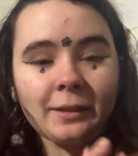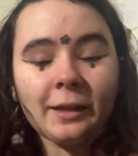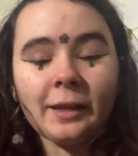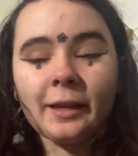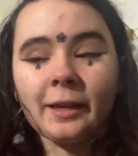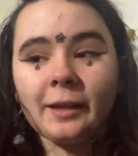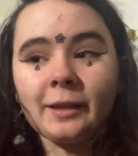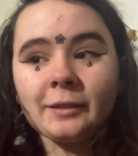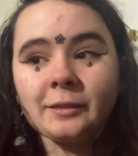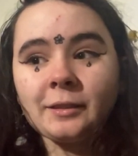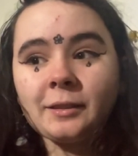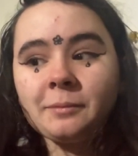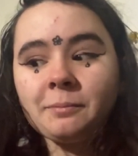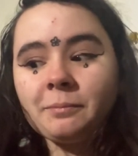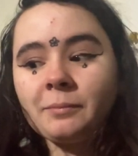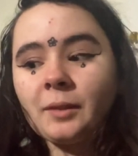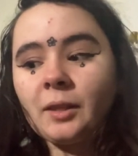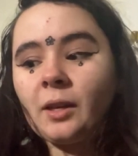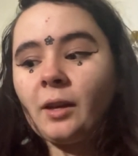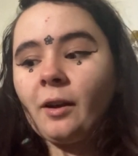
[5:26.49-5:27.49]
And
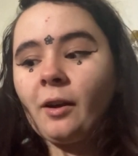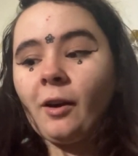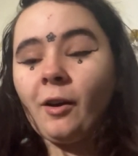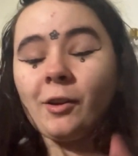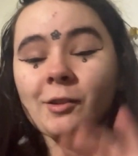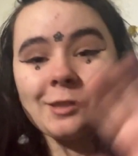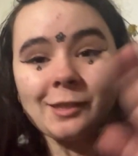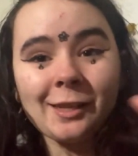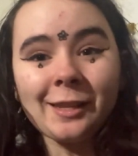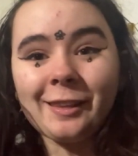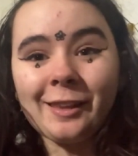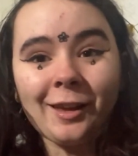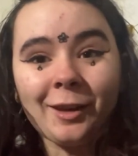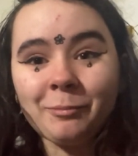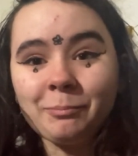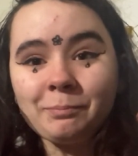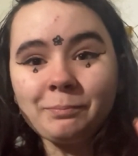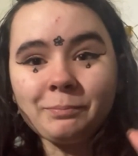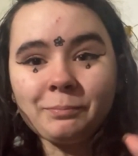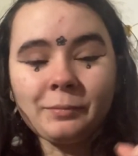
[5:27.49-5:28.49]
I'll say
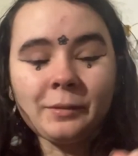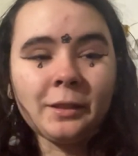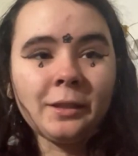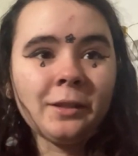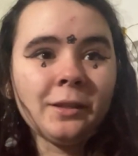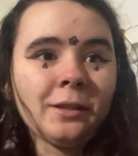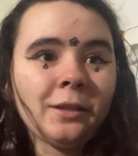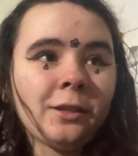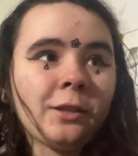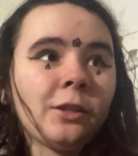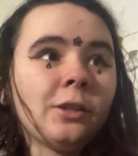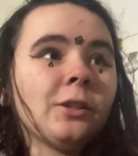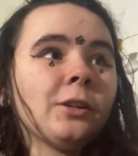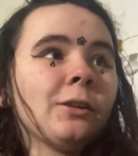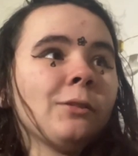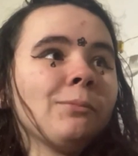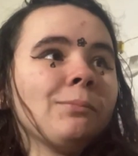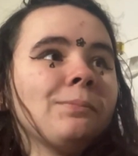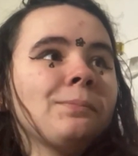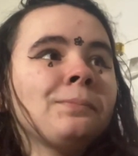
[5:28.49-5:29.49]
that. You know,